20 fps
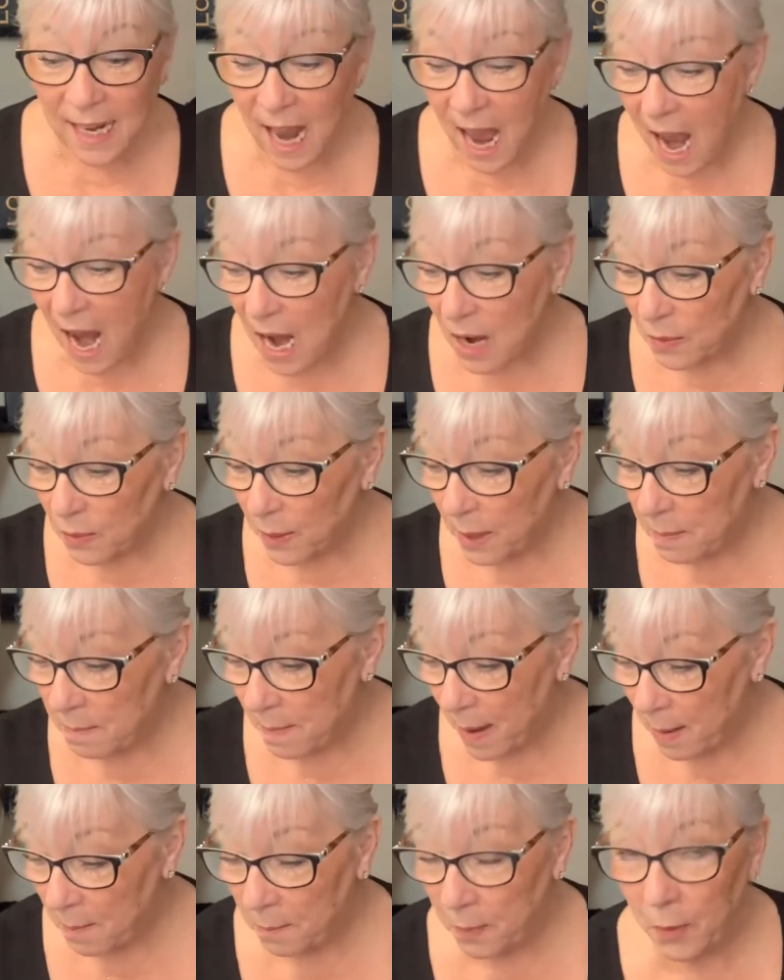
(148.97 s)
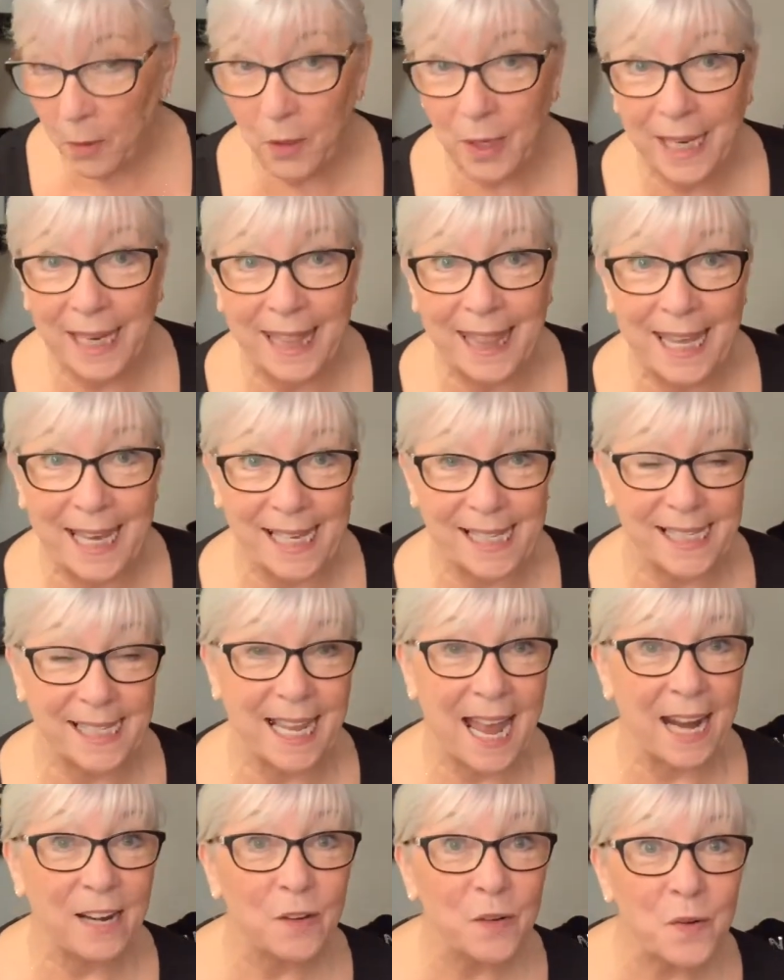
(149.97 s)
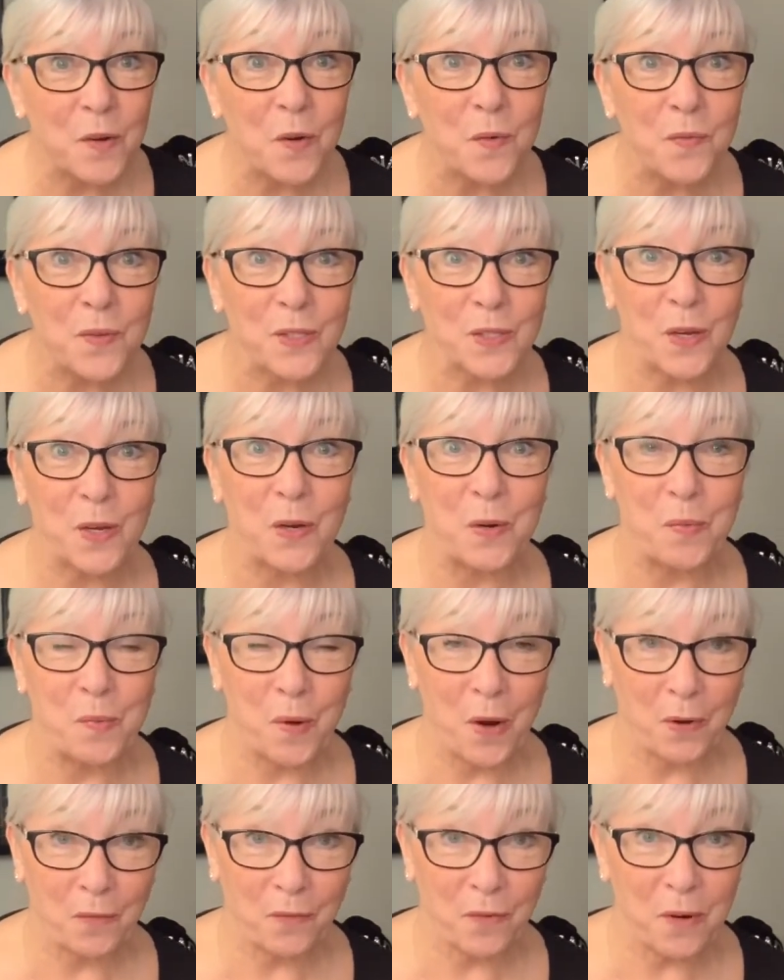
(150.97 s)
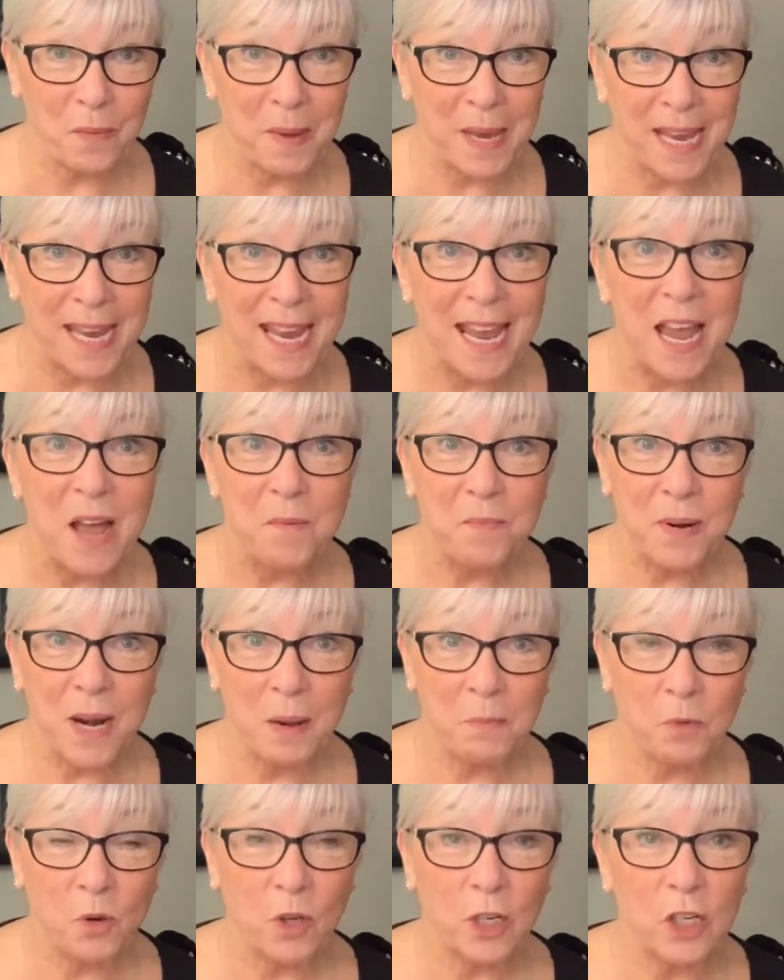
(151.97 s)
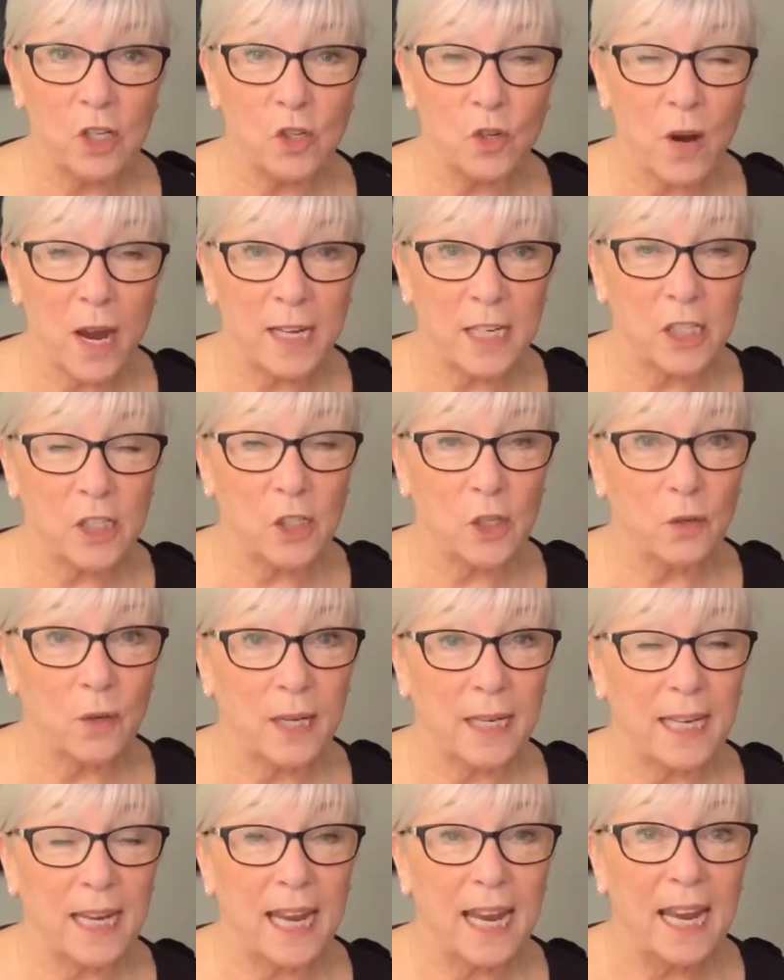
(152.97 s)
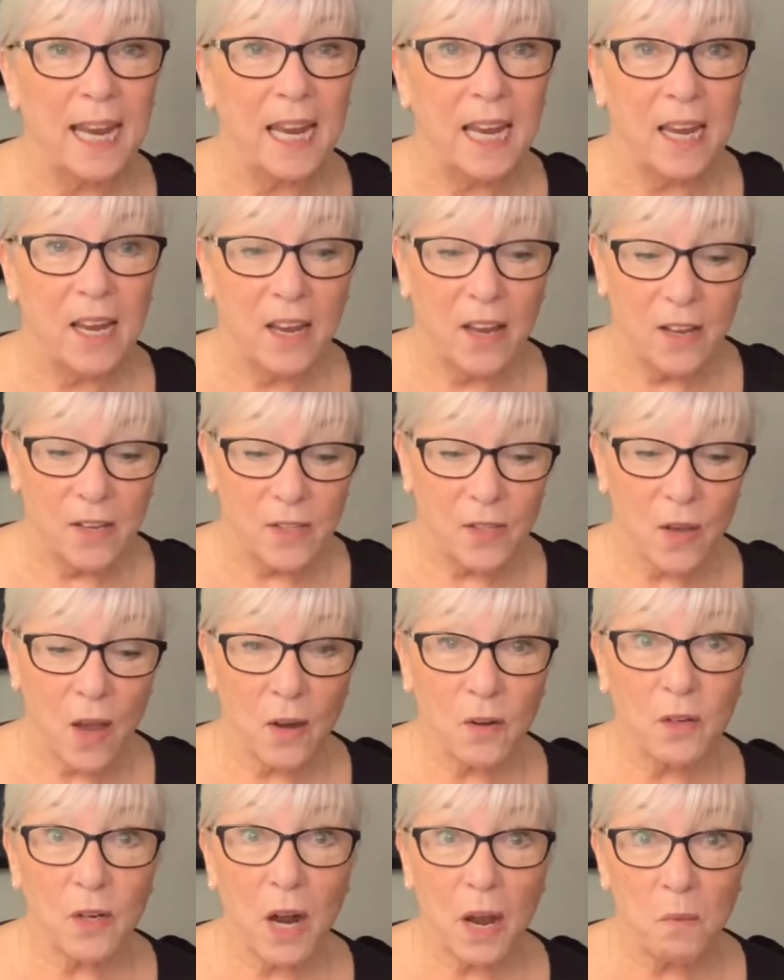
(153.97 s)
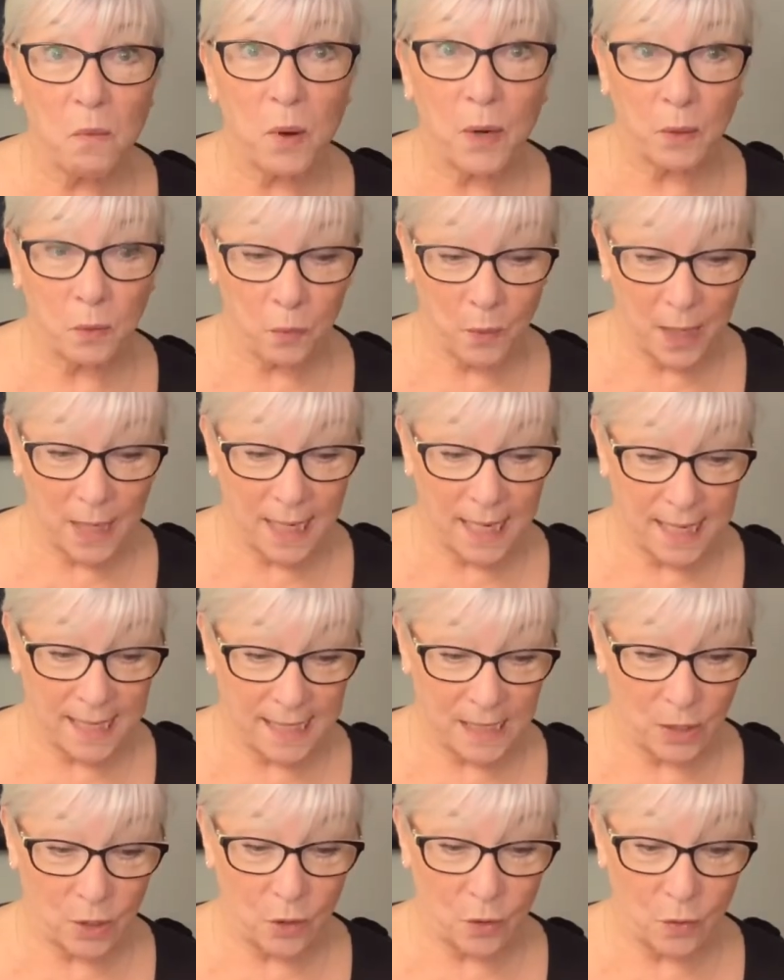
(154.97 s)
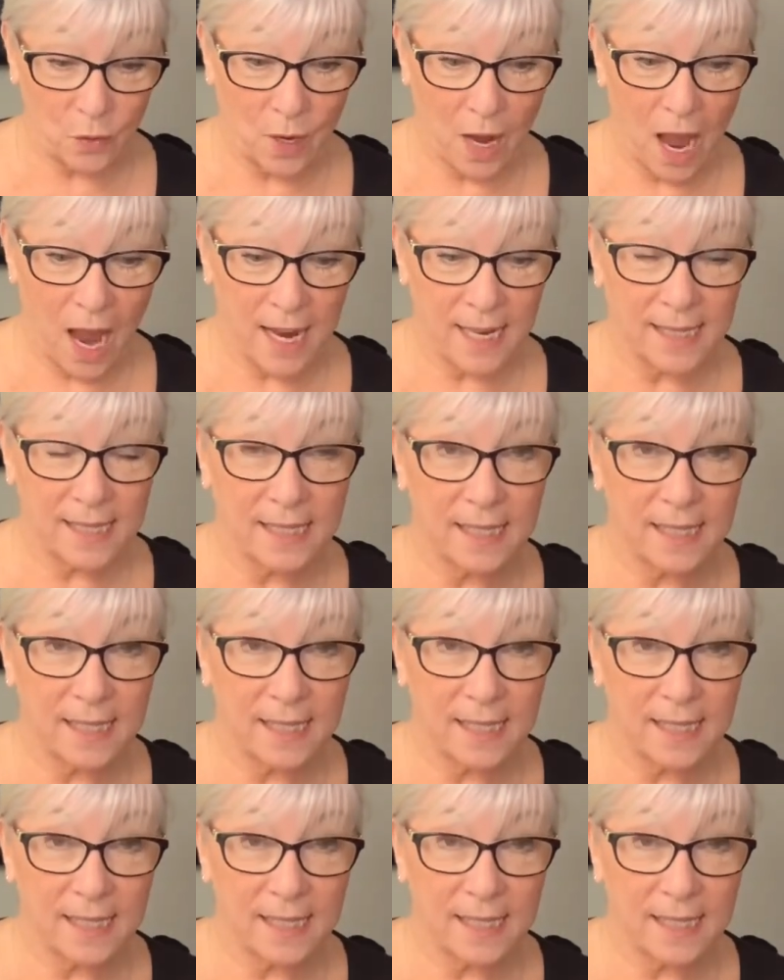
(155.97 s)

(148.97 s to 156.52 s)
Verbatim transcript: I remembered this. And I don't know if it's going to work for me, but I'm going to try to do it. So I'm going to, I want to read this to you guys.